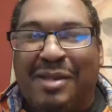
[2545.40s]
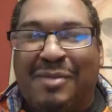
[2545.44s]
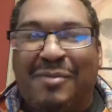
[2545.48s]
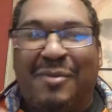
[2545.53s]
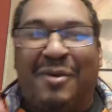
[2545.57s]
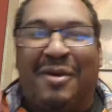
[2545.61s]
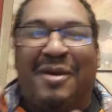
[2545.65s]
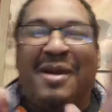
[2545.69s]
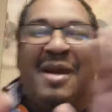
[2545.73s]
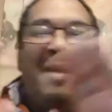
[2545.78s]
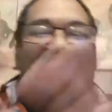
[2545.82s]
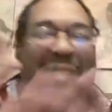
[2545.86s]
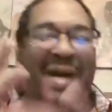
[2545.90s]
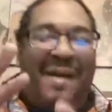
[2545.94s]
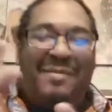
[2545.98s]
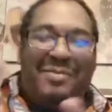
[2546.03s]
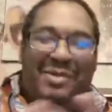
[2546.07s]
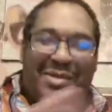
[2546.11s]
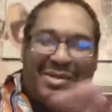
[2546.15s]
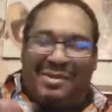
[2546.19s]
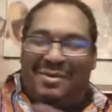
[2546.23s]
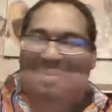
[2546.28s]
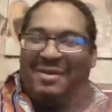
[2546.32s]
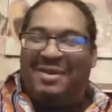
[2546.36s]
were, but I'm
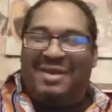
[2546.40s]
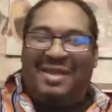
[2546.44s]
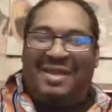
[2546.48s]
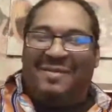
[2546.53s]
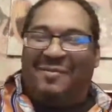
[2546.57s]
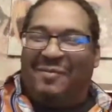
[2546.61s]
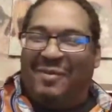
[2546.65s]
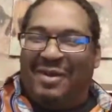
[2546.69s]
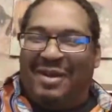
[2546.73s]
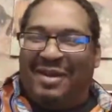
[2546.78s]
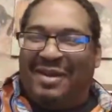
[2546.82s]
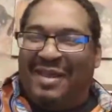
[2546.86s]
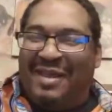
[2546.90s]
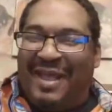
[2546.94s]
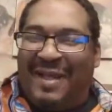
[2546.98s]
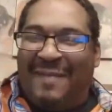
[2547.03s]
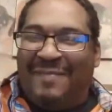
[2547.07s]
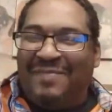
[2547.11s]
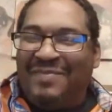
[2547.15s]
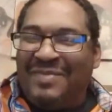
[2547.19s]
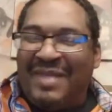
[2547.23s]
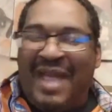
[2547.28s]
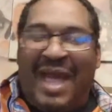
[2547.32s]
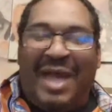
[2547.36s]
just gonna get rid of that.
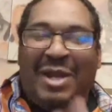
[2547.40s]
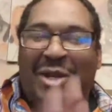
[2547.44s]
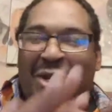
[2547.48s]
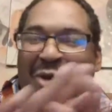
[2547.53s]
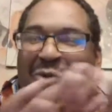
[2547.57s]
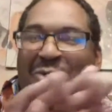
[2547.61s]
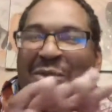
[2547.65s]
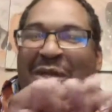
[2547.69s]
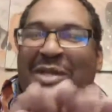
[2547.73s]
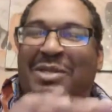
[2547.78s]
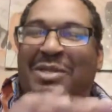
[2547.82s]
I know they